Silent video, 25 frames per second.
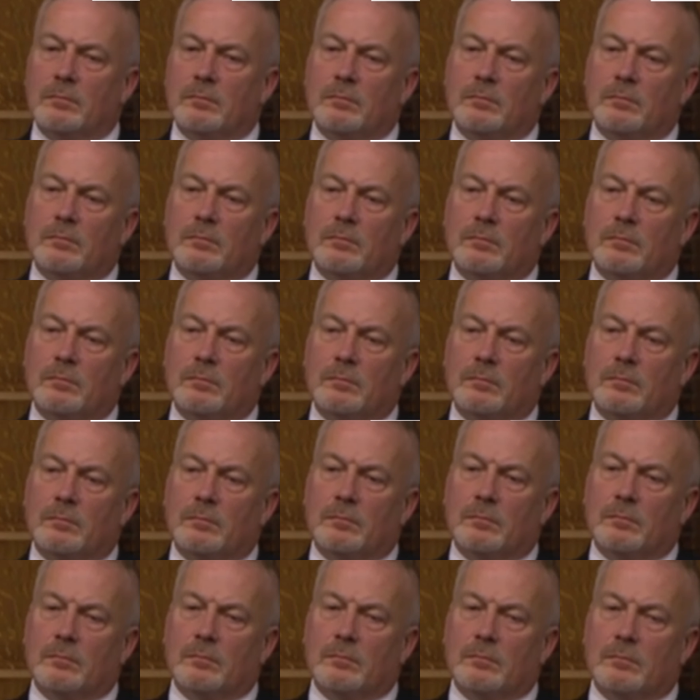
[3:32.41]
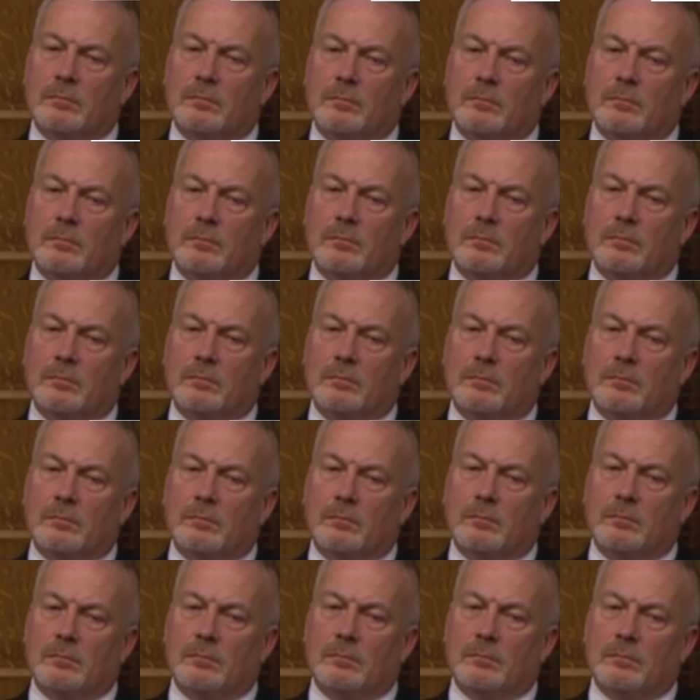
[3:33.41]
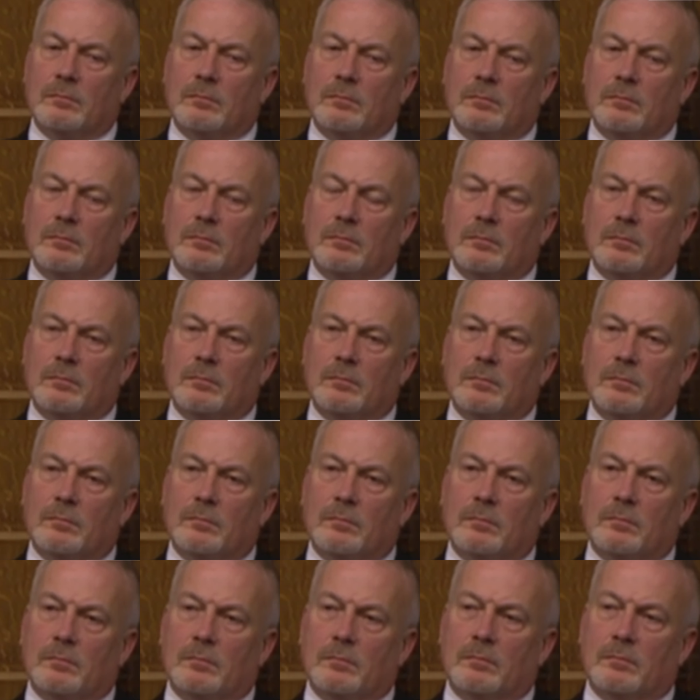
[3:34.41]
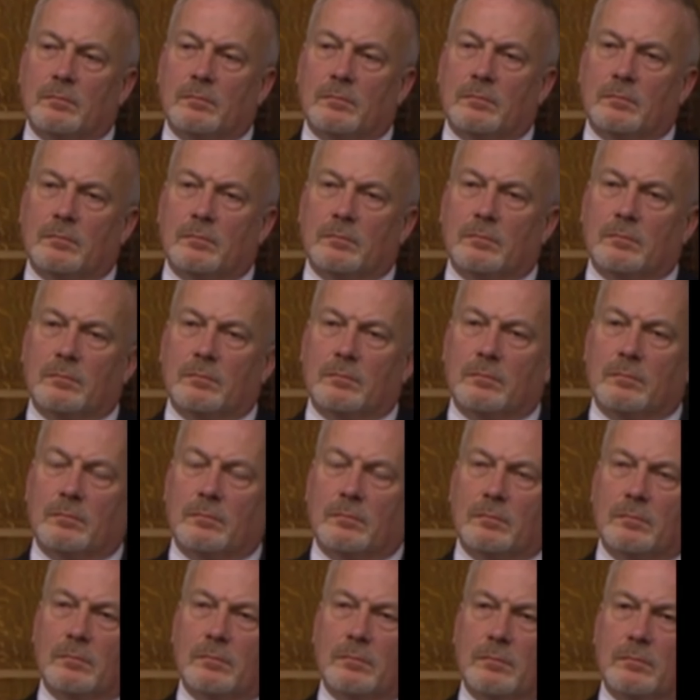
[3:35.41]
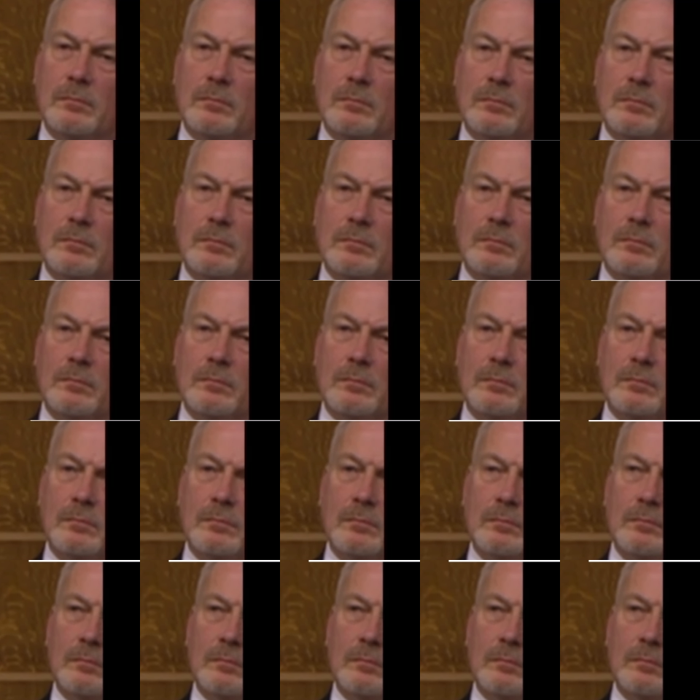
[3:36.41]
No words are spoken by the person on screen.